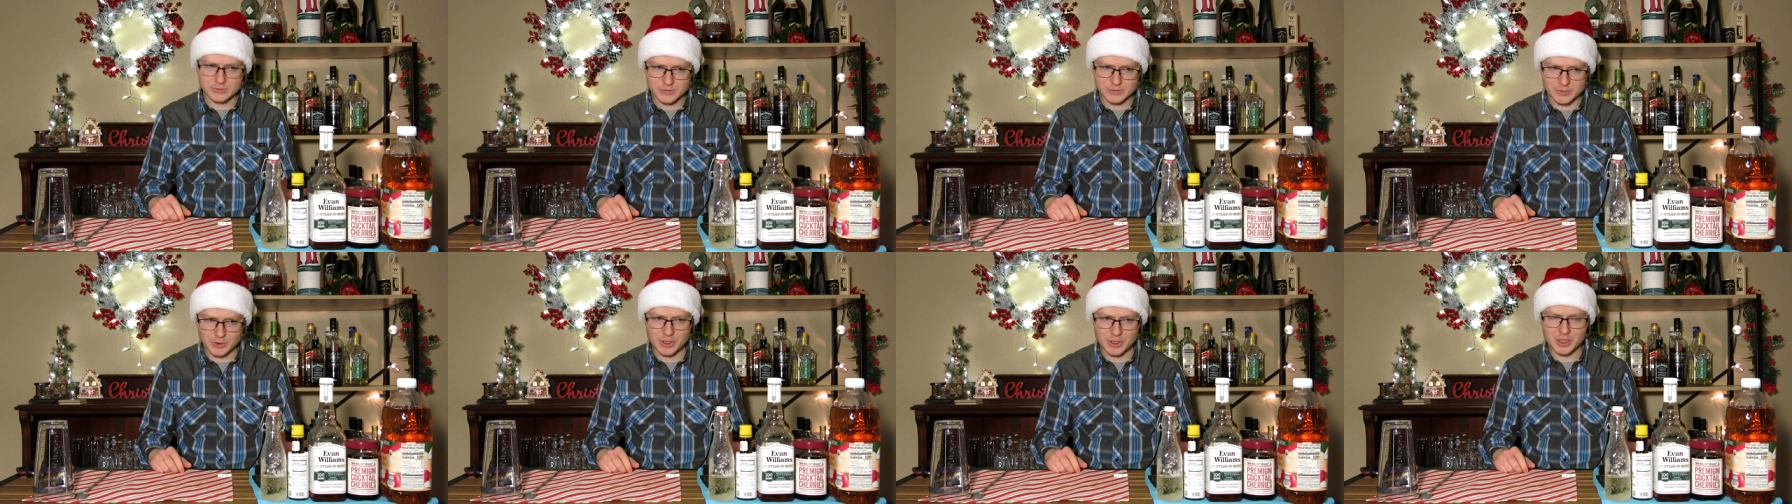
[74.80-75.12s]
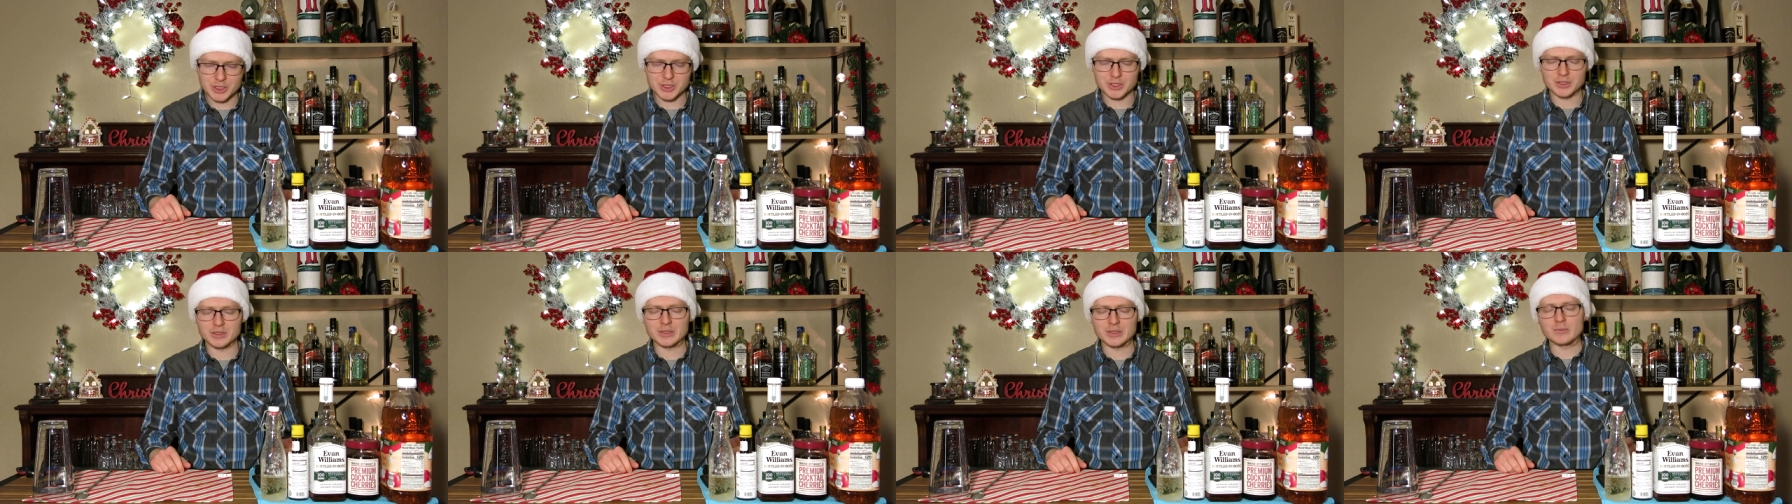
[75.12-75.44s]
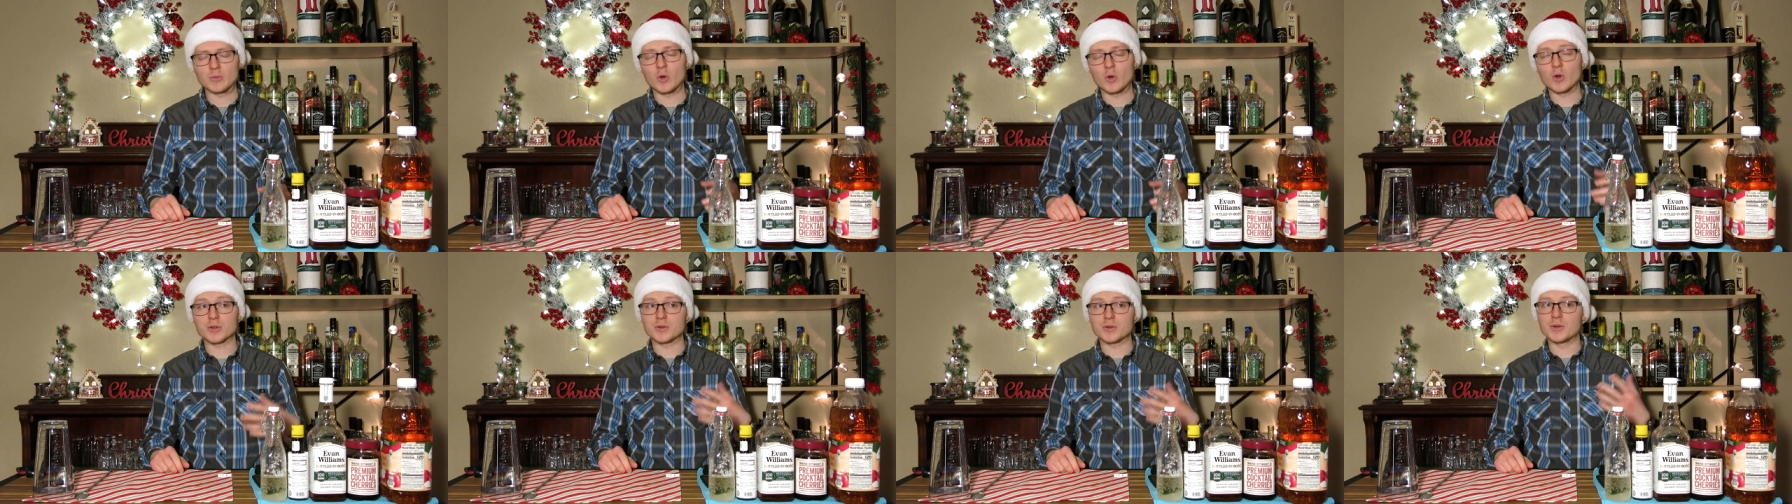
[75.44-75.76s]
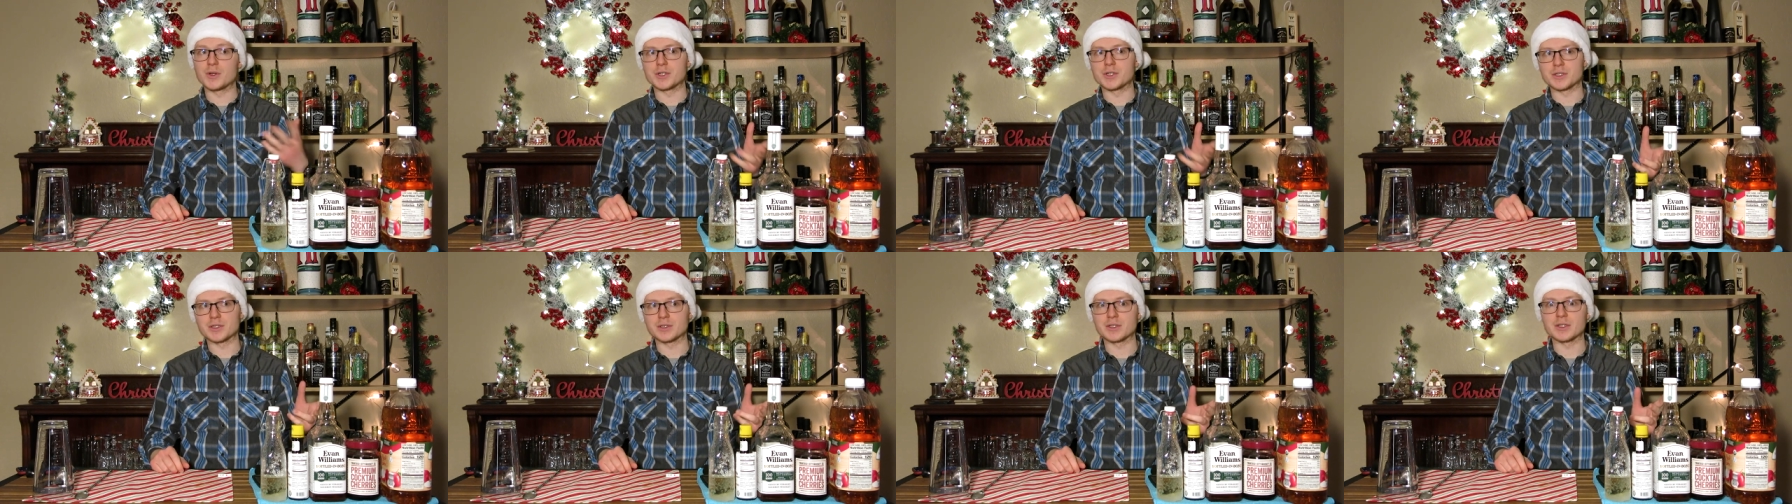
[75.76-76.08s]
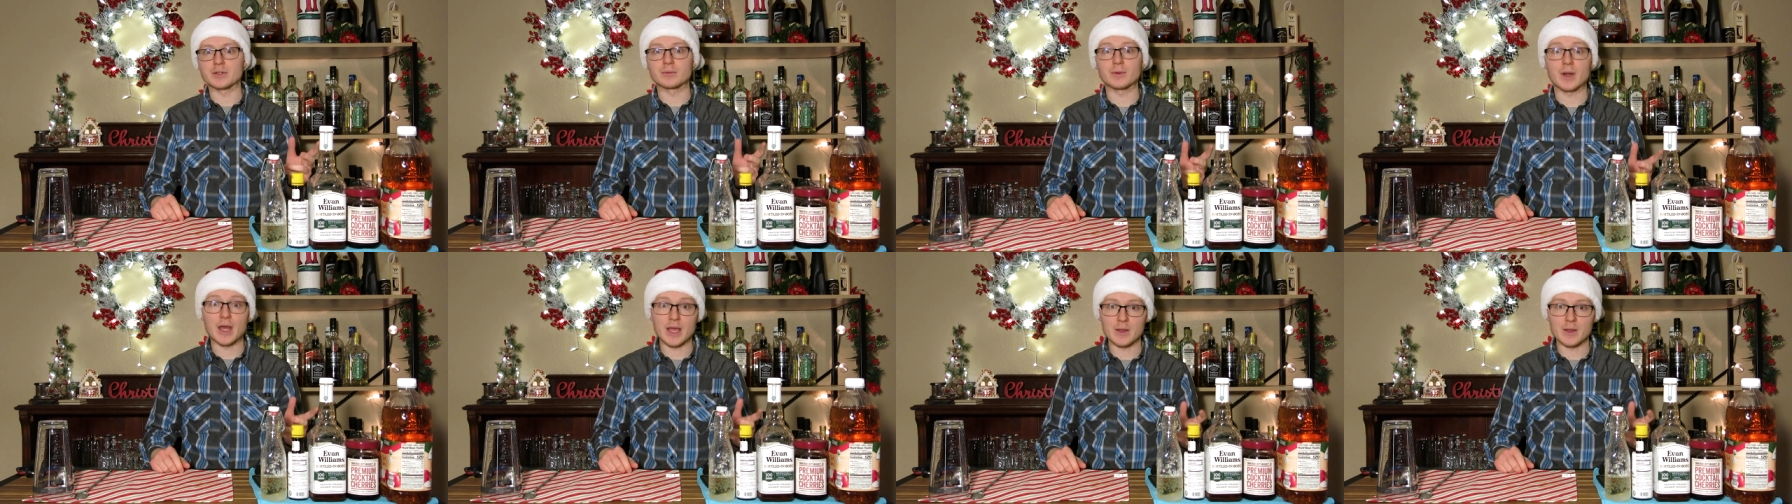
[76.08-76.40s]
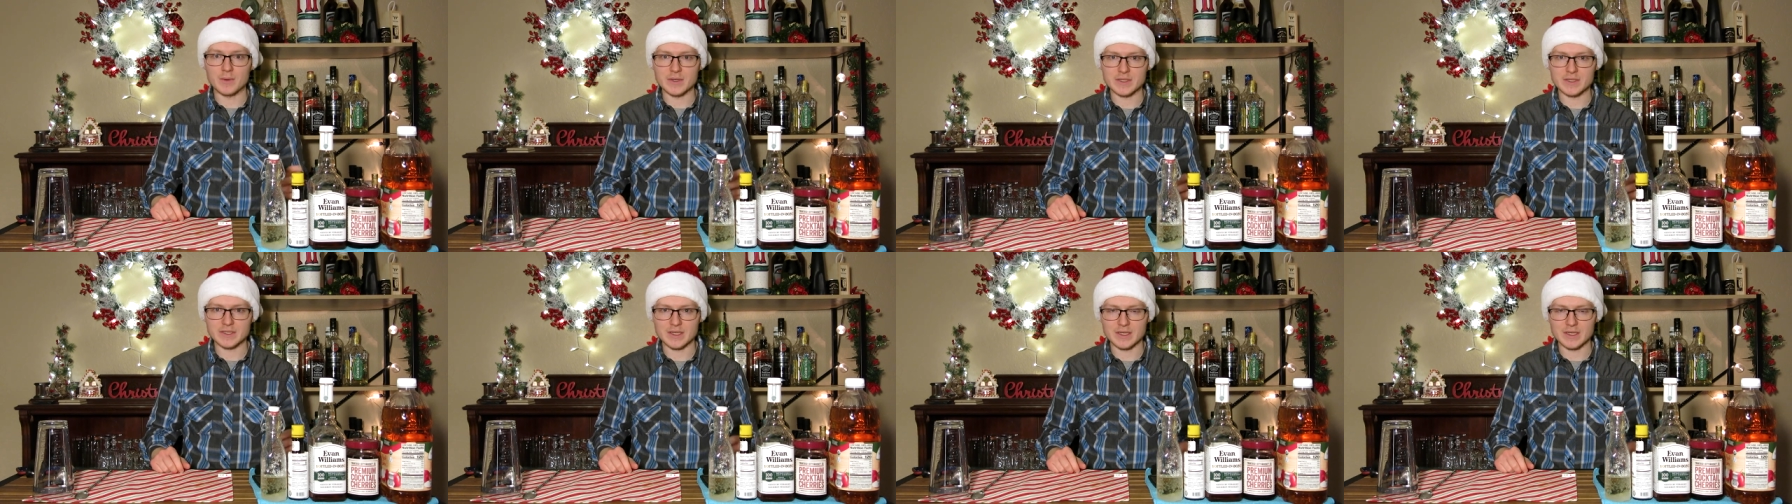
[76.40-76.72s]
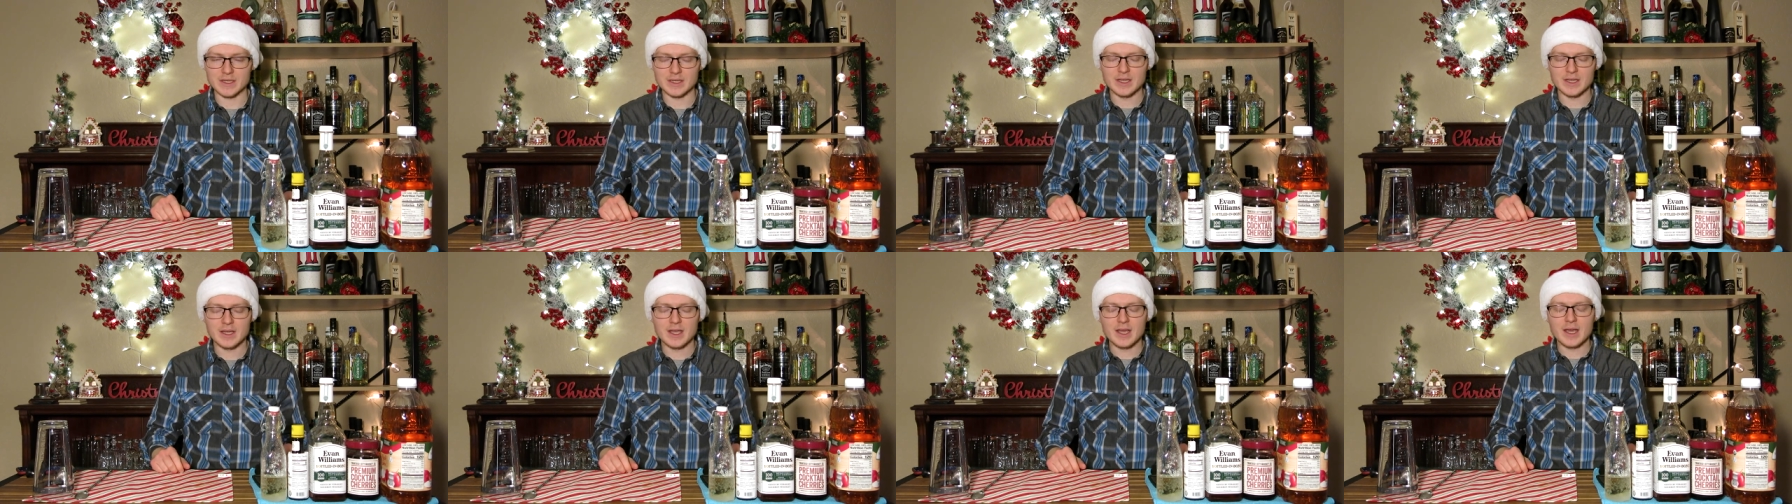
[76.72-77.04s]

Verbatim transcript: more traditionally rye whiskey